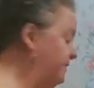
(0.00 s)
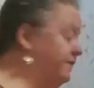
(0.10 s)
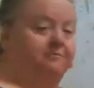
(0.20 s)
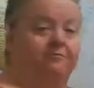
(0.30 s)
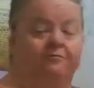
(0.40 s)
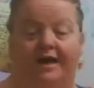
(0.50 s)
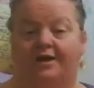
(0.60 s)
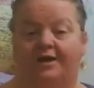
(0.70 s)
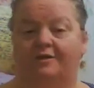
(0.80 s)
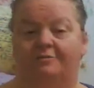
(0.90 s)
that
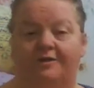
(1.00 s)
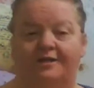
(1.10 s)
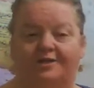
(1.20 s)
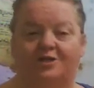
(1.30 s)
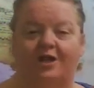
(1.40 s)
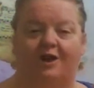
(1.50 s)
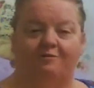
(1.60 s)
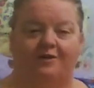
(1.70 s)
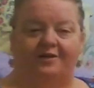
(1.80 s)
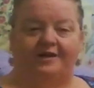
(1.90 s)
Raincoast Books
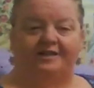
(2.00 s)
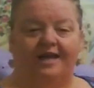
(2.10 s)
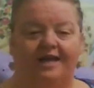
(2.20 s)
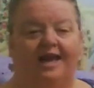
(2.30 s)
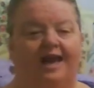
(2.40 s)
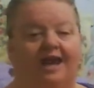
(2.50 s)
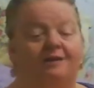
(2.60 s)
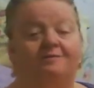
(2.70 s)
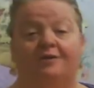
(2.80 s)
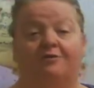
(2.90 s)
shared with us. And
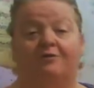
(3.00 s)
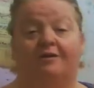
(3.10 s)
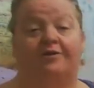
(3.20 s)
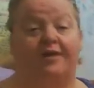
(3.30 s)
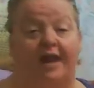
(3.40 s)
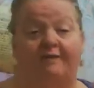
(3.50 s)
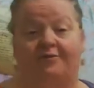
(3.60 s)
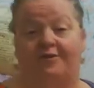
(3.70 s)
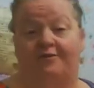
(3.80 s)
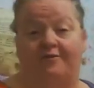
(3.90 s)
I'm so
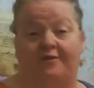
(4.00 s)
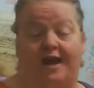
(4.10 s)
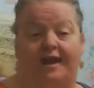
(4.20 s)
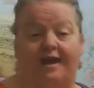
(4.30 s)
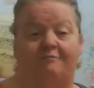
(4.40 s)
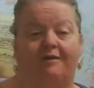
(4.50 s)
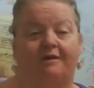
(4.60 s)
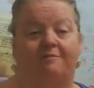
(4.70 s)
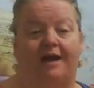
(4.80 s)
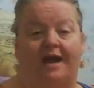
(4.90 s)
thankful for that, and we
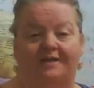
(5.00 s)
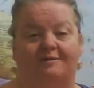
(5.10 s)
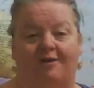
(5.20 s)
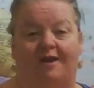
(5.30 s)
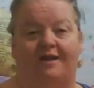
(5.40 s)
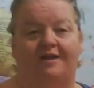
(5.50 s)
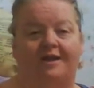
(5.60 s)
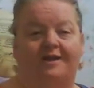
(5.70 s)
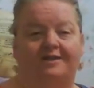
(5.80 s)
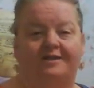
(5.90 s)
can pass them on
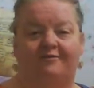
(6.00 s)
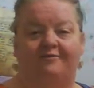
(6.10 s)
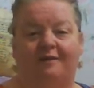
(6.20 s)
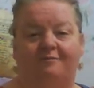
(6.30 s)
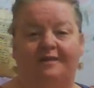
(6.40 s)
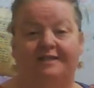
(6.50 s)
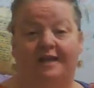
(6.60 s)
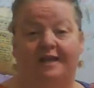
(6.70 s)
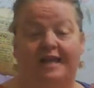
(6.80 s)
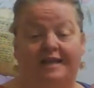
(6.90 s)
to the families
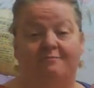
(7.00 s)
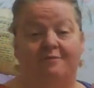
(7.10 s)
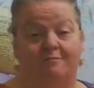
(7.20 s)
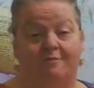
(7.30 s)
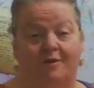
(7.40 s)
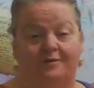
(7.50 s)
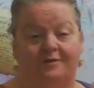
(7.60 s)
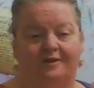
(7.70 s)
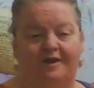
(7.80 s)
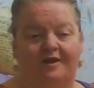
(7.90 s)
that need them the most.
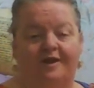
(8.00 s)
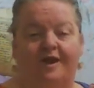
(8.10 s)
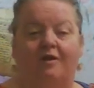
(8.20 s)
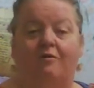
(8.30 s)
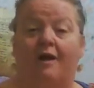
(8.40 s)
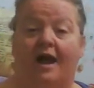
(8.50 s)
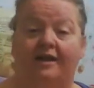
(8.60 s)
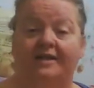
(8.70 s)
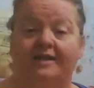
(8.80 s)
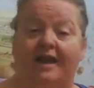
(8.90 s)

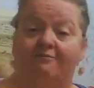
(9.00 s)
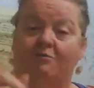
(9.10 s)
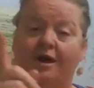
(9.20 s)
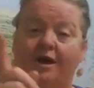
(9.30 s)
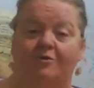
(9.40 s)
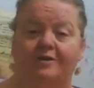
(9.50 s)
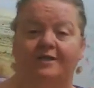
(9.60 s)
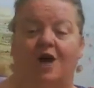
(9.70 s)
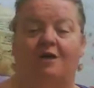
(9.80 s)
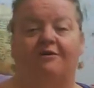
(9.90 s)
Well, let's have one more
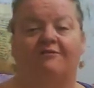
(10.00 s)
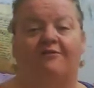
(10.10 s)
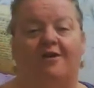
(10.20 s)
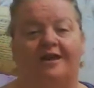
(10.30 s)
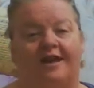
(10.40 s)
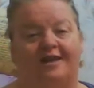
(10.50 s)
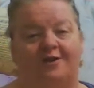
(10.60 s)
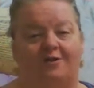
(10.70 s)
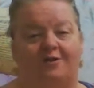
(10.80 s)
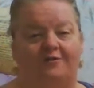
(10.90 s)
song before I let
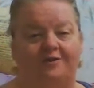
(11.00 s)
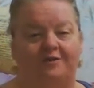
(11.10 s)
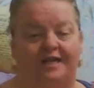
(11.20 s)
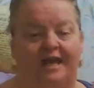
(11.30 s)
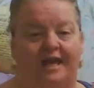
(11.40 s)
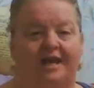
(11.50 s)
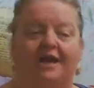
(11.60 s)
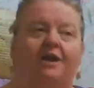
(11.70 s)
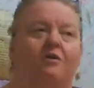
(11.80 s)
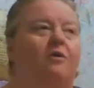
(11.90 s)
you go for your day.
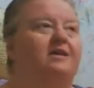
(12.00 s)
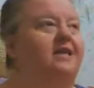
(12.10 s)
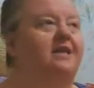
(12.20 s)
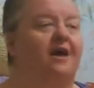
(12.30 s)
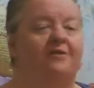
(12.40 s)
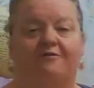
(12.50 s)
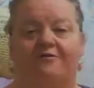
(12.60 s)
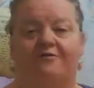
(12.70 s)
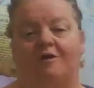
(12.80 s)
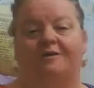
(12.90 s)
What's another
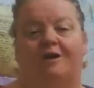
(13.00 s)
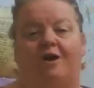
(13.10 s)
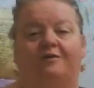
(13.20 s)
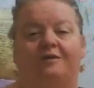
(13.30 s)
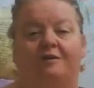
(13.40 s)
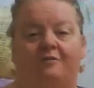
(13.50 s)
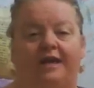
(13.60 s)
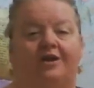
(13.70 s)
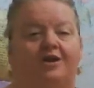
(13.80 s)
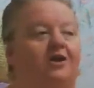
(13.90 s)
farm song that
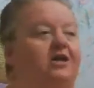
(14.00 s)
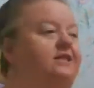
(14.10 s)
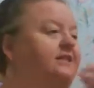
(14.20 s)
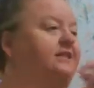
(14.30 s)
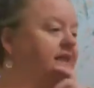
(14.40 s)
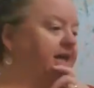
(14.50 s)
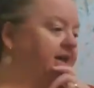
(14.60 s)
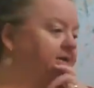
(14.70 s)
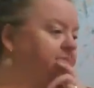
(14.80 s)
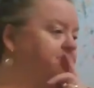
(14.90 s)
we could
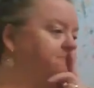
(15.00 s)
sing?